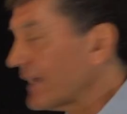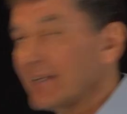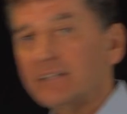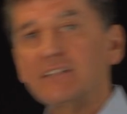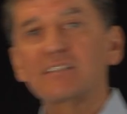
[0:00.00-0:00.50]

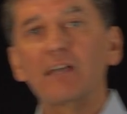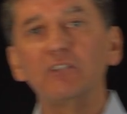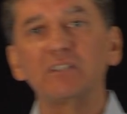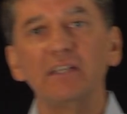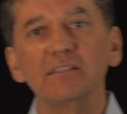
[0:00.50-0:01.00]

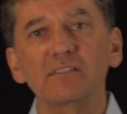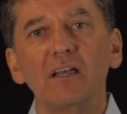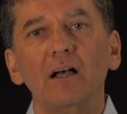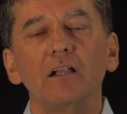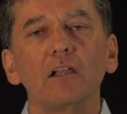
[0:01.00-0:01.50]
1970s,
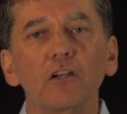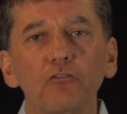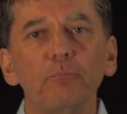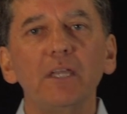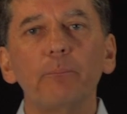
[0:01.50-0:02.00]
a lot
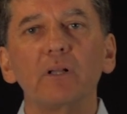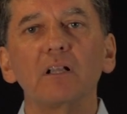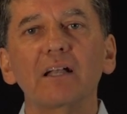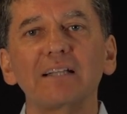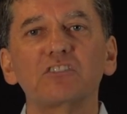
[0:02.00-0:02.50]
of
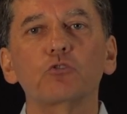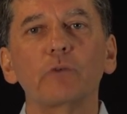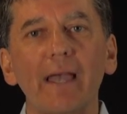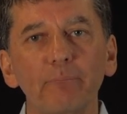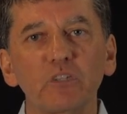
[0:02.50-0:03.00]
people got
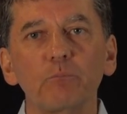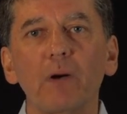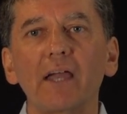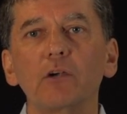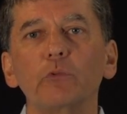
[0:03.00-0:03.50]
trapped
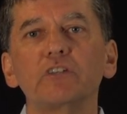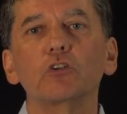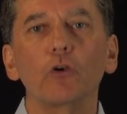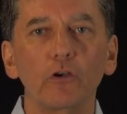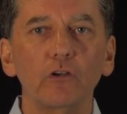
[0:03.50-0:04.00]
by a
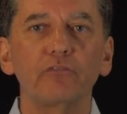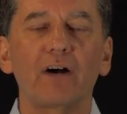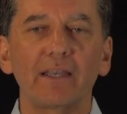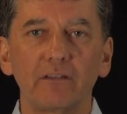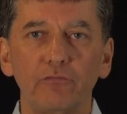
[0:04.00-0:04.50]
return of
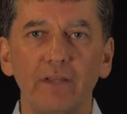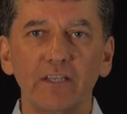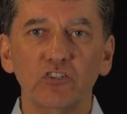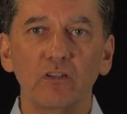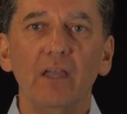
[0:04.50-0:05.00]
high
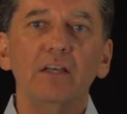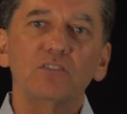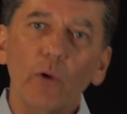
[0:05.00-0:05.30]
inflation. So